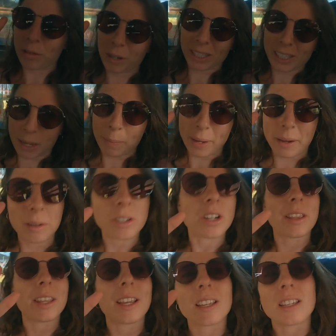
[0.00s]
in Guatapé, which
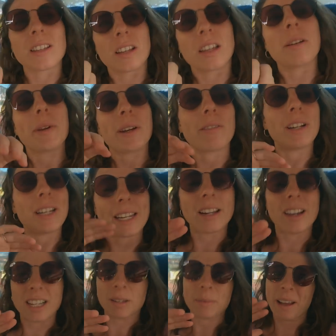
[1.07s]
I think is going to be a really
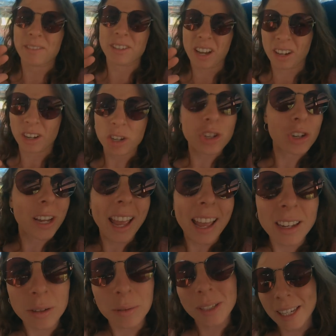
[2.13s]
nice amount of time because you
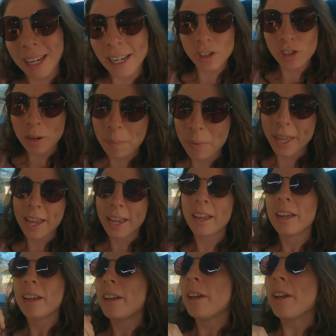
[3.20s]
can do a day trip there.
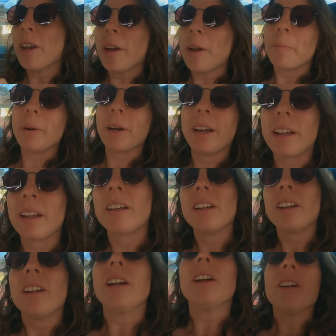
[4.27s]
But
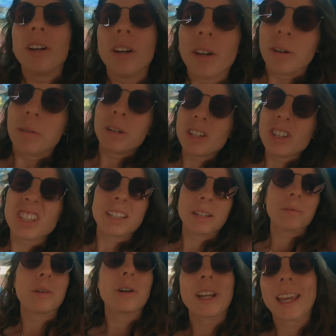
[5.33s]
we just
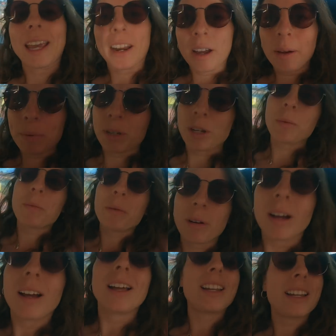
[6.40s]
didn't want to get up super
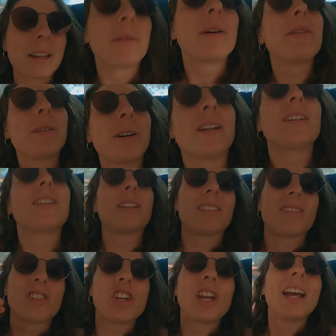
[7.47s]
early. We want to
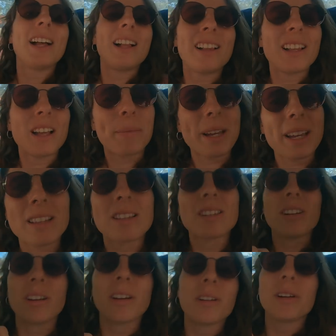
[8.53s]
chill a bit,
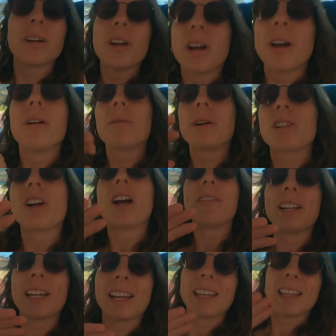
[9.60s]
so we're
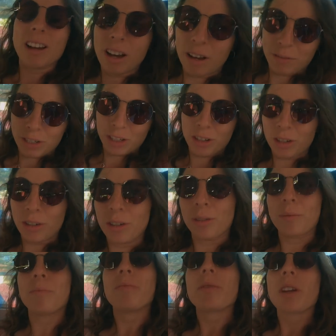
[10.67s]
traveling in the
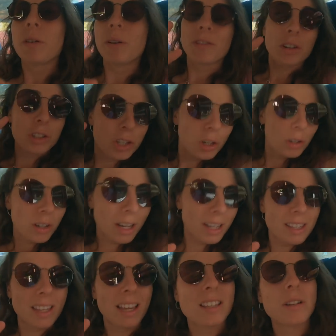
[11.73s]
afternoon. We've got 2
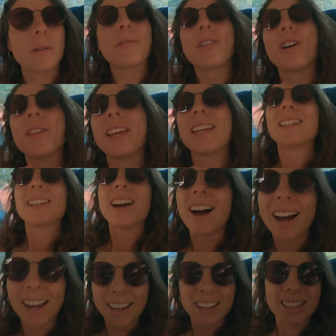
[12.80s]
nights there, so we've got the
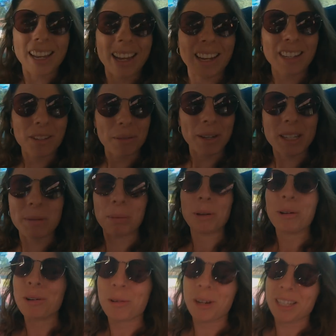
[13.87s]
entire day to
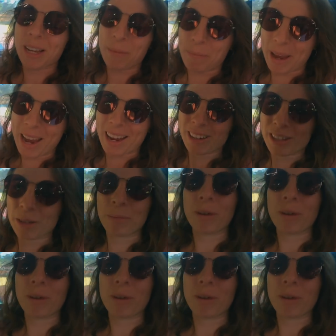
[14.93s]
explore Guatapé